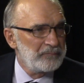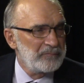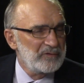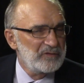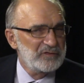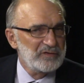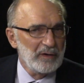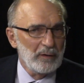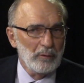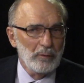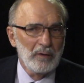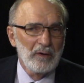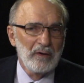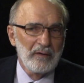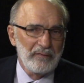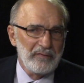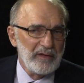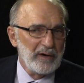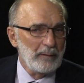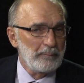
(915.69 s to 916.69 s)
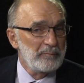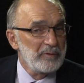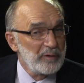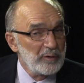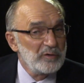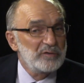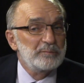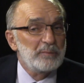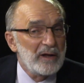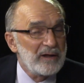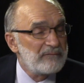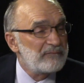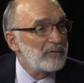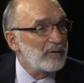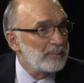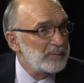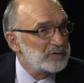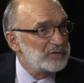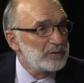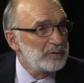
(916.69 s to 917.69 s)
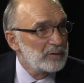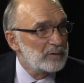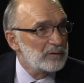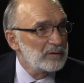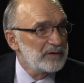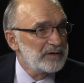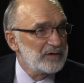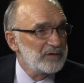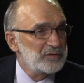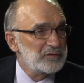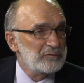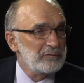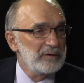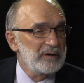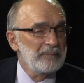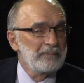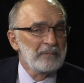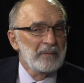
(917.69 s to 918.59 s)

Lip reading: so that are produced by the pharmaceutical industry.